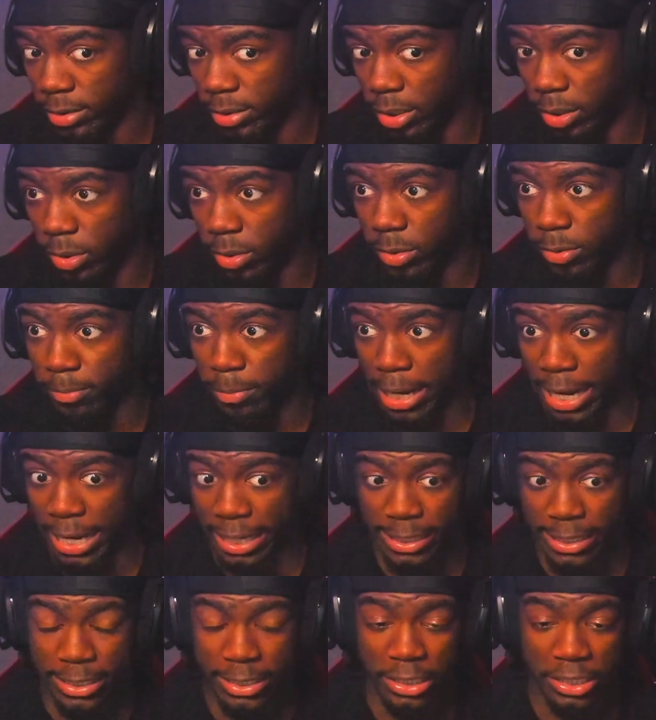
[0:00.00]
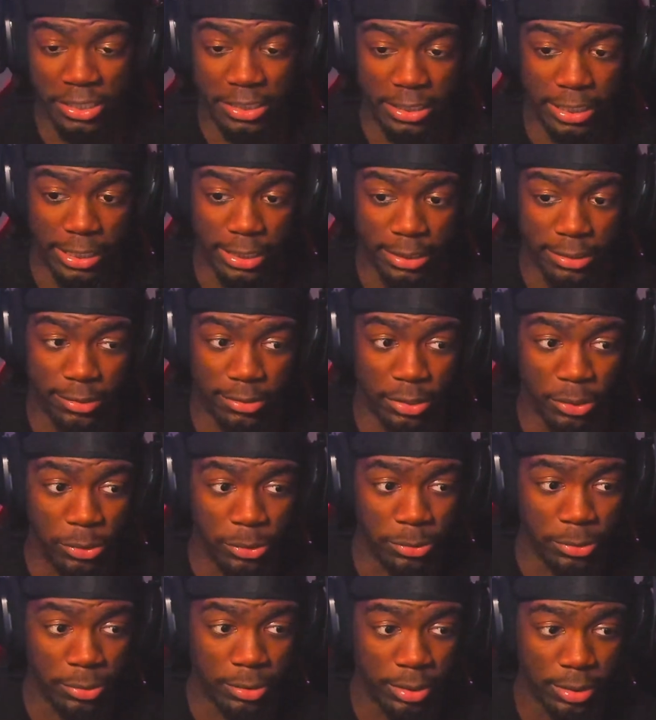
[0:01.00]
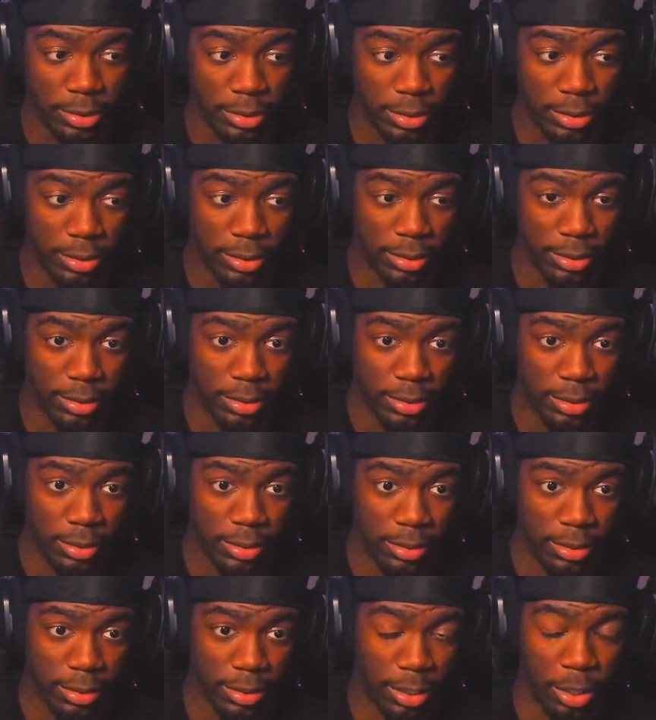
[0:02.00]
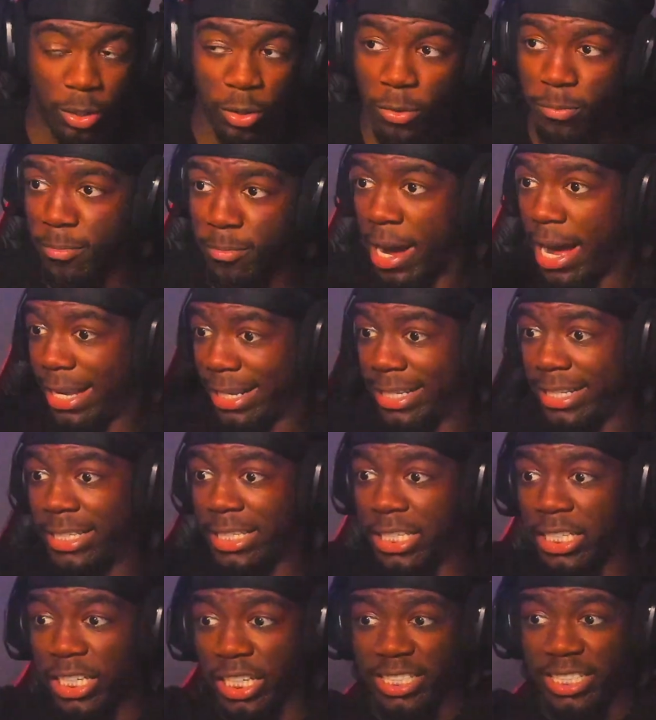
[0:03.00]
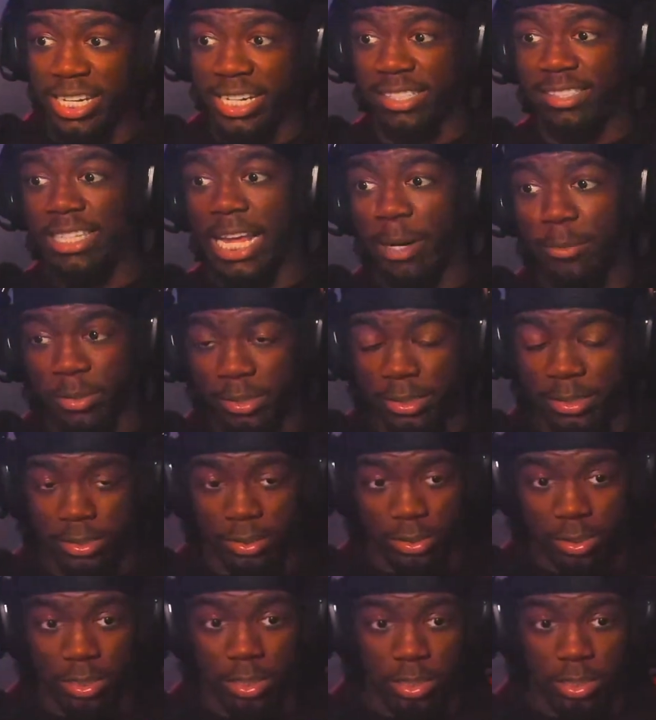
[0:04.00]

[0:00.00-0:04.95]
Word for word: Oh my goodness, dude. Oh my goodness, that was